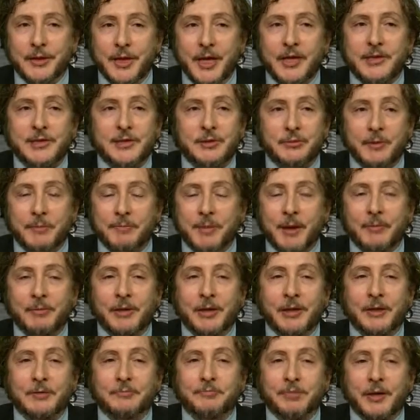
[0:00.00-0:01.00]
yes, the
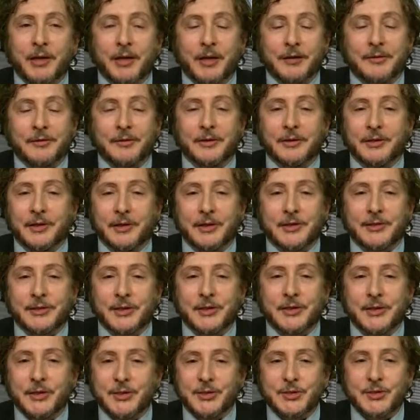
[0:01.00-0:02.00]
Republican Party,
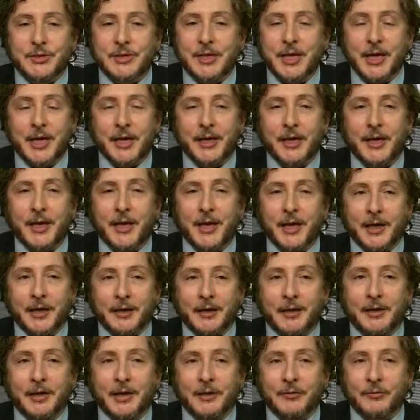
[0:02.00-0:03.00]
it's in its
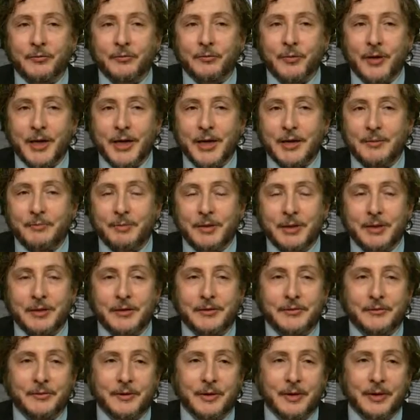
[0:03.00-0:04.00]
DNA, a kind of
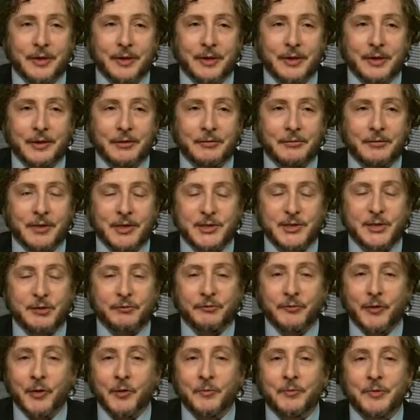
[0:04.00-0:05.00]
rabid
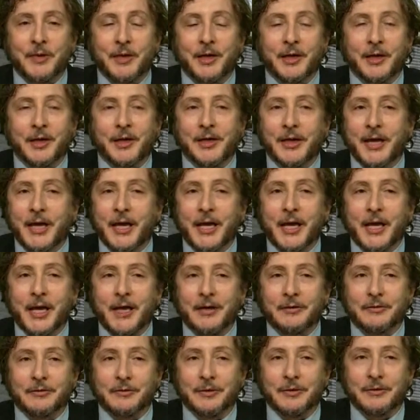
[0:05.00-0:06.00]
Russophobia and
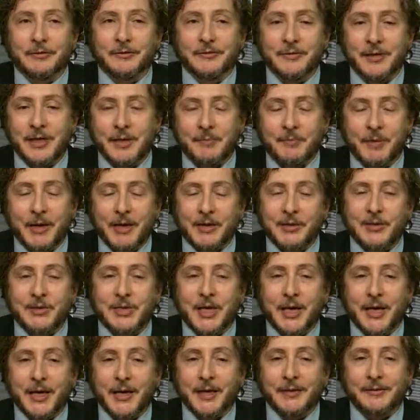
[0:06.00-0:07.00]
a deep
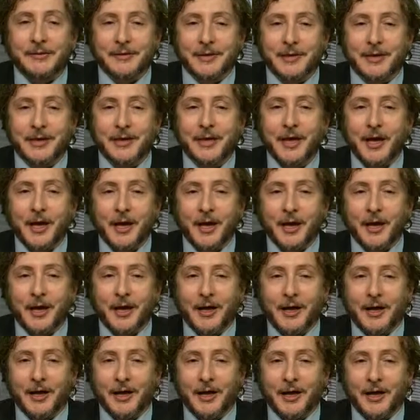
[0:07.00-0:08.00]
anxiety
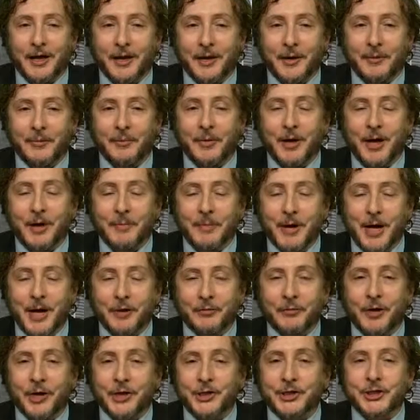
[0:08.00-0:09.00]

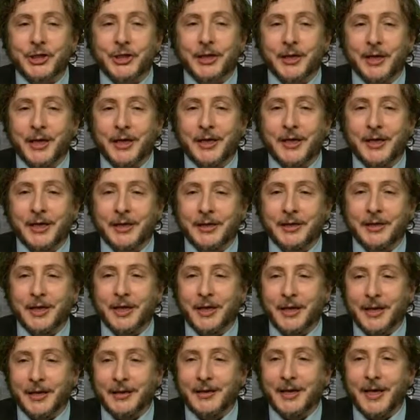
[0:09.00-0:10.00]
about Russia, and
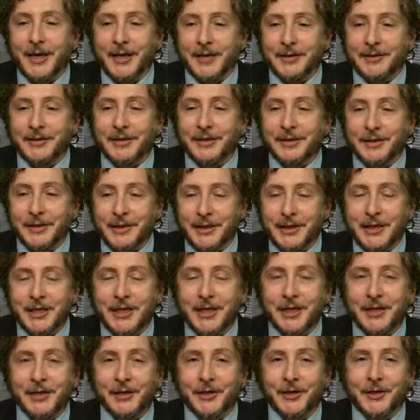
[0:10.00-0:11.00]
an
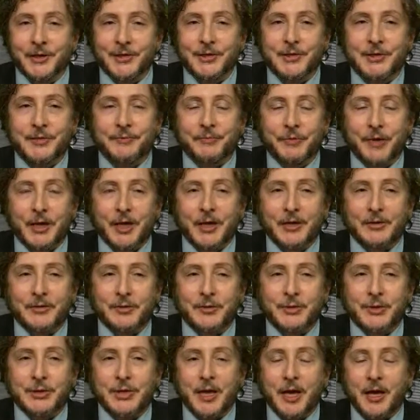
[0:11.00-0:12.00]
eagerness
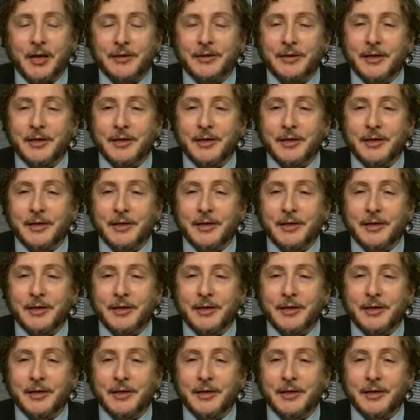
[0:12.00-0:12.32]
to start